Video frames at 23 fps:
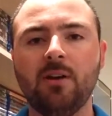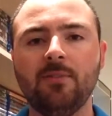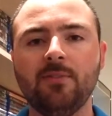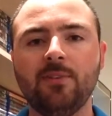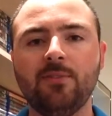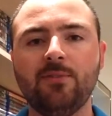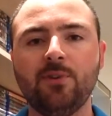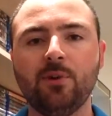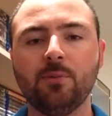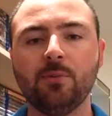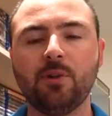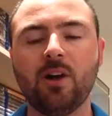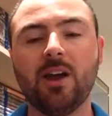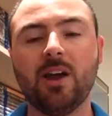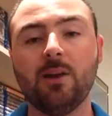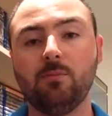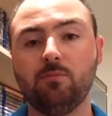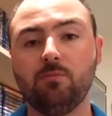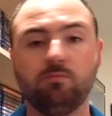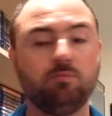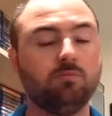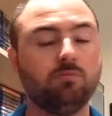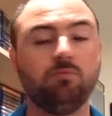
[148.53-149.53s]
film kind
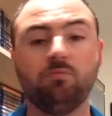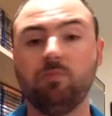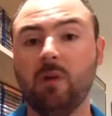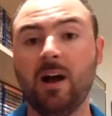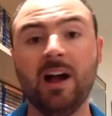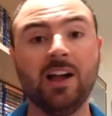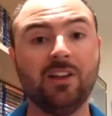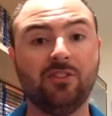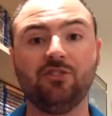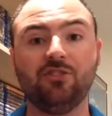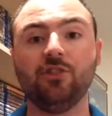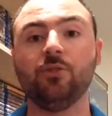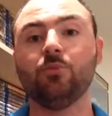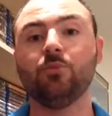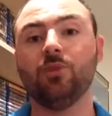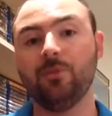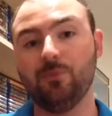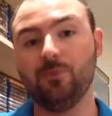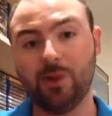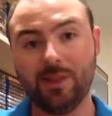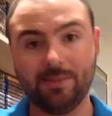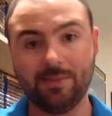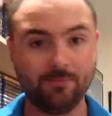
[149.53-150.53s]
of, I assume, would
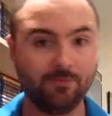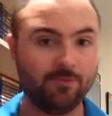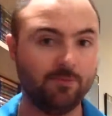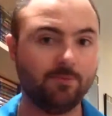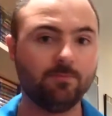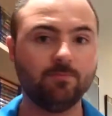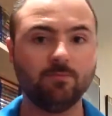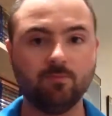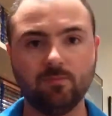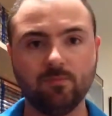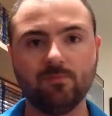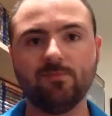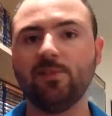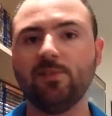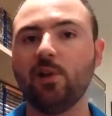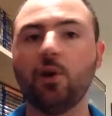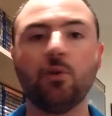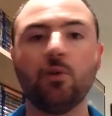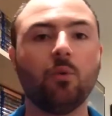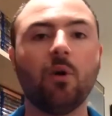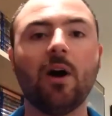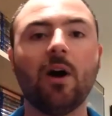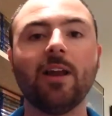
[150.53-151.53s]
have
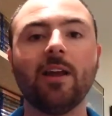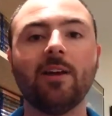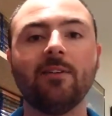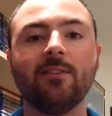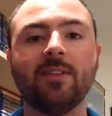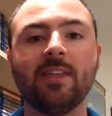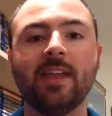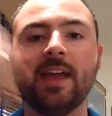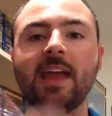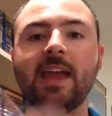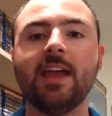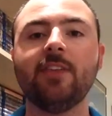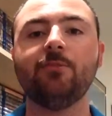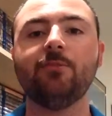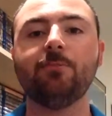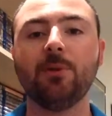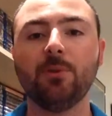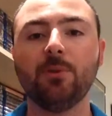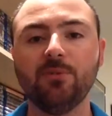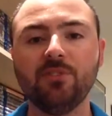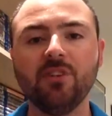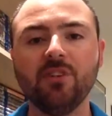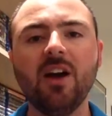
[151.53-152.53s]
flown right over their heads,
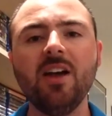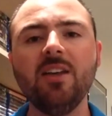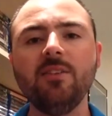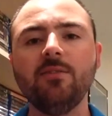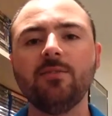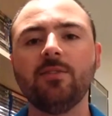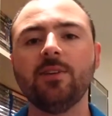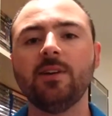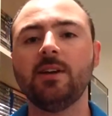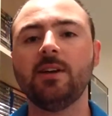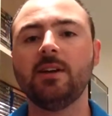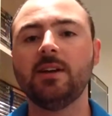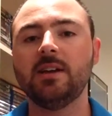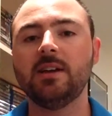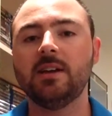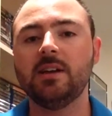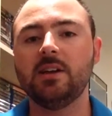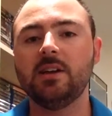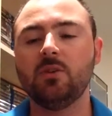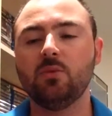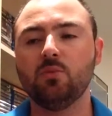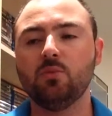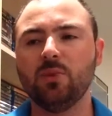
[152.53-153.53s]
but it was kind of
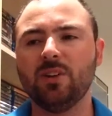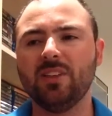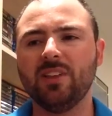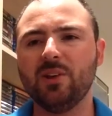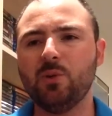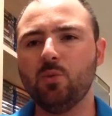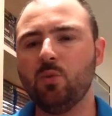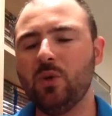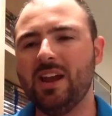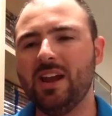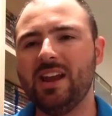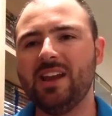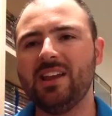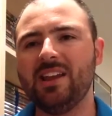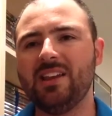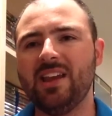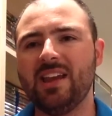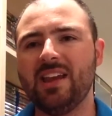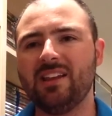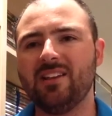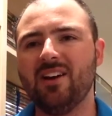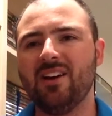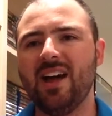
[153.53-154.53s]
really weird
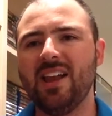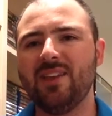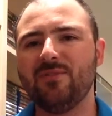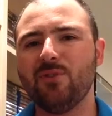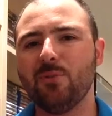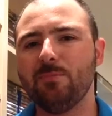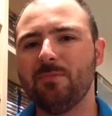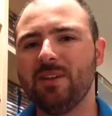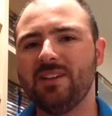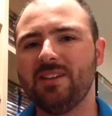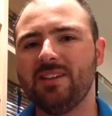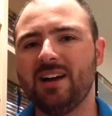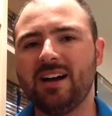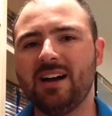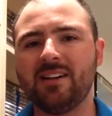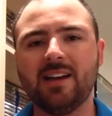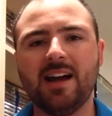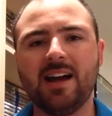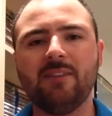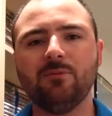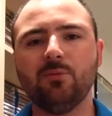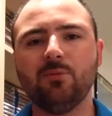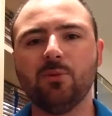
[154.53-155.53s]
and kind of a bit
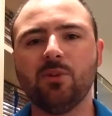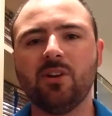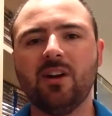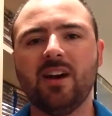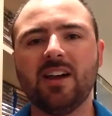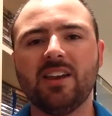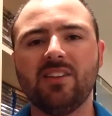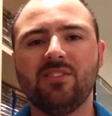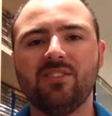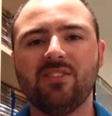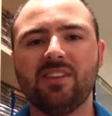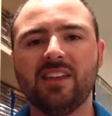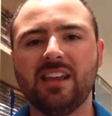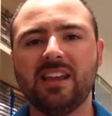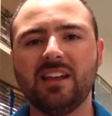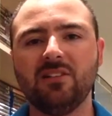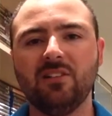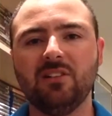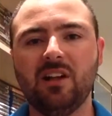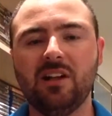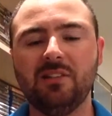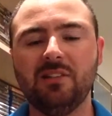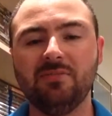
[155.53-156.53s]
uncomfortable kind of
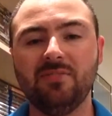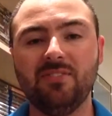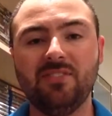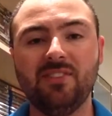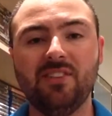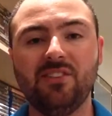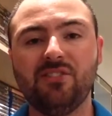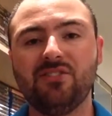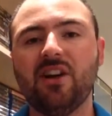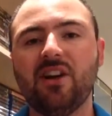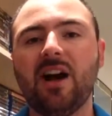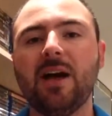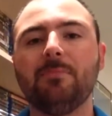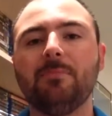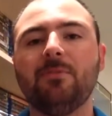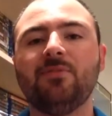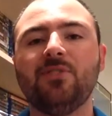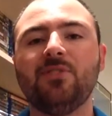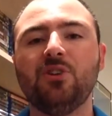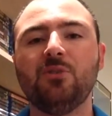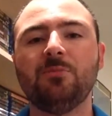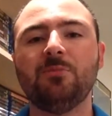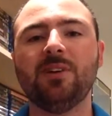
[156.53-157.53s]
seeing this type
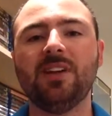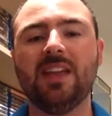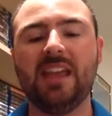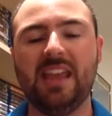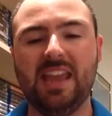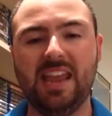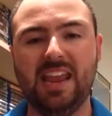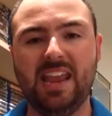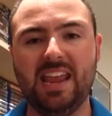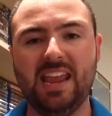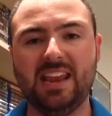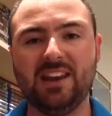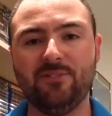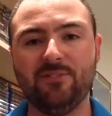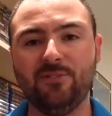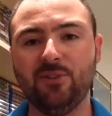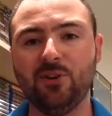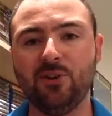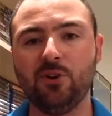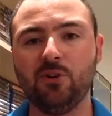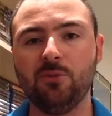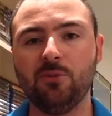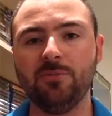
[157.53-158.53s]
of humour in a
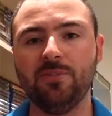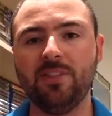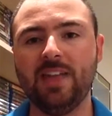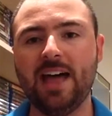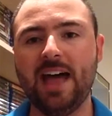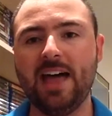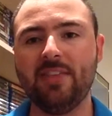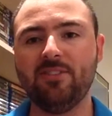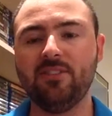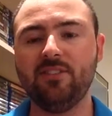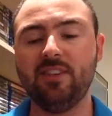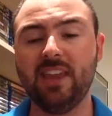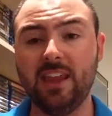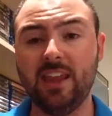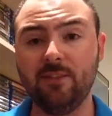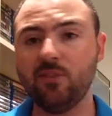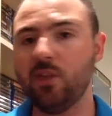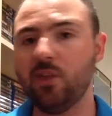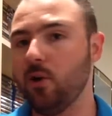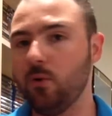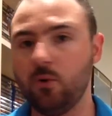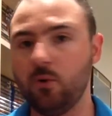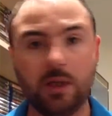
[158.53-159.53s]
film that,
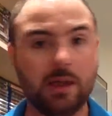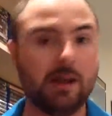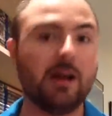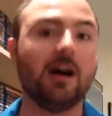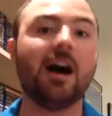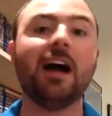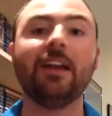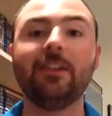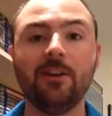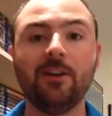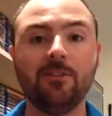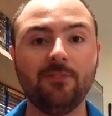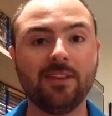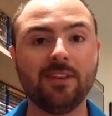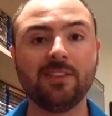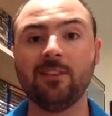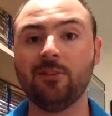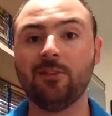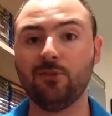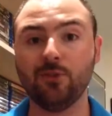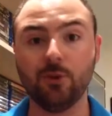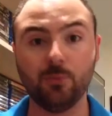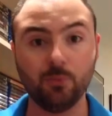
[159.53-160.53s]
even though I don't think
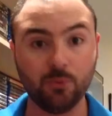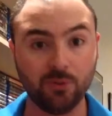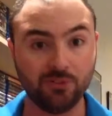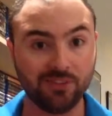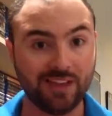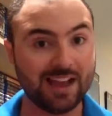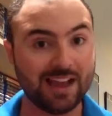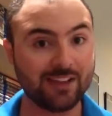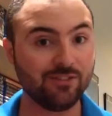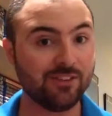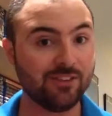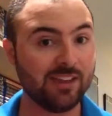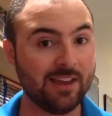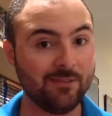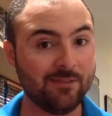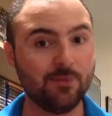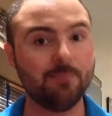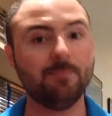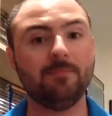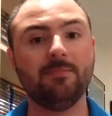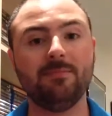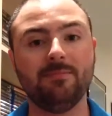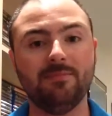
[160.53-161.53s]
this film was actually
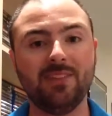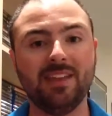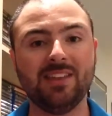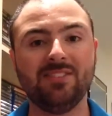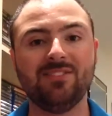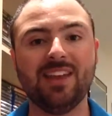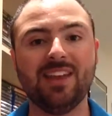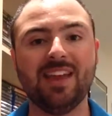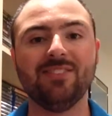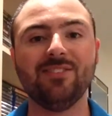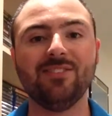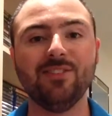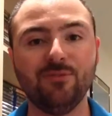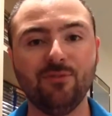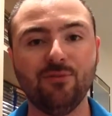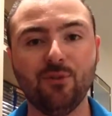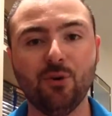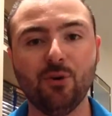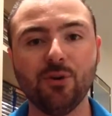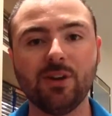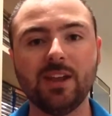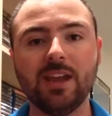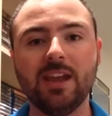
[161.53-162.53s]
ever intended
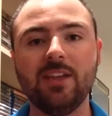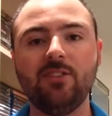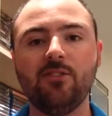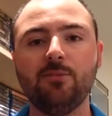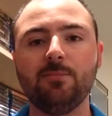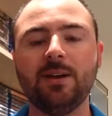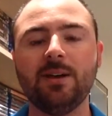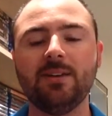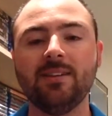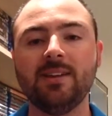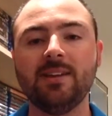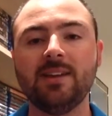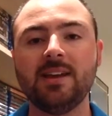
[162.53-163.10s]
for kids, but